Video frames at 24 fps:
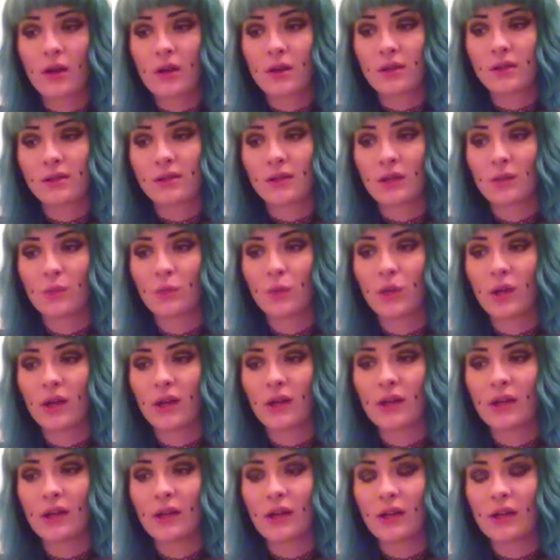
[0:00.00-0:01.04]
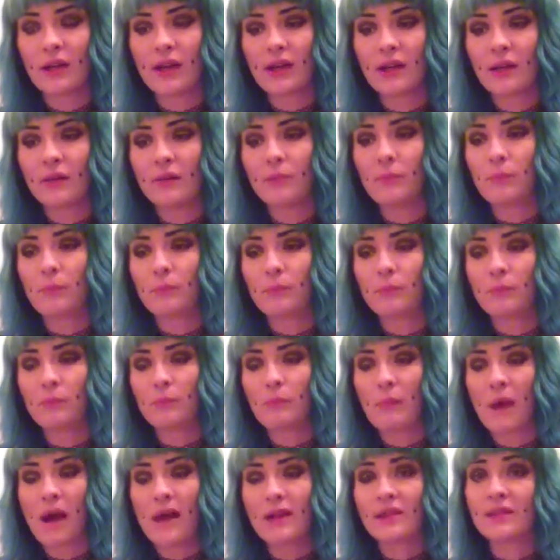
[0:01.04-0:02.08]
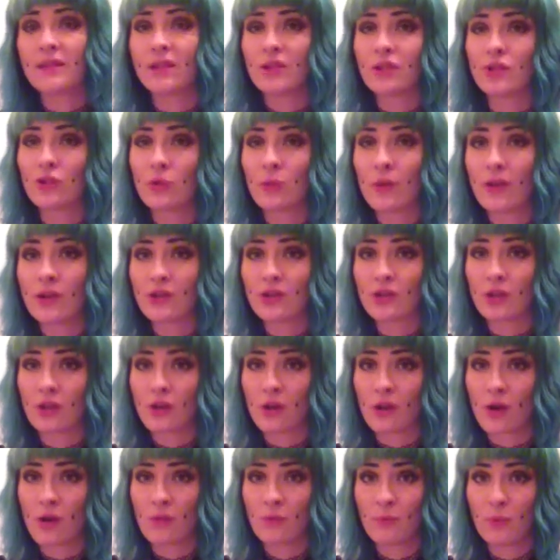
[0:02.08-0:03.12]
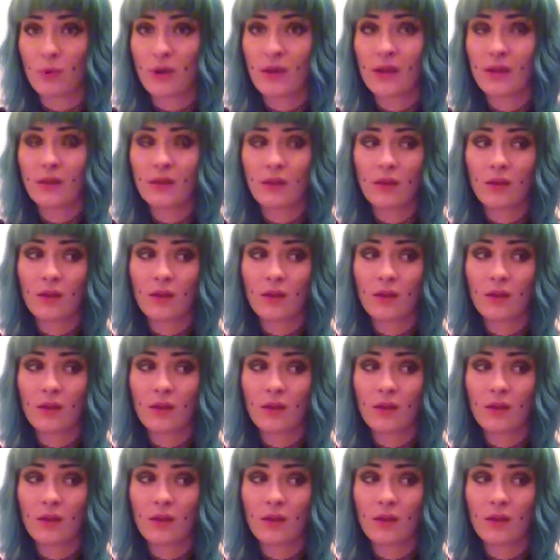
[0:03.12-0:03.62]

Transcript: someone in my situation to cope with.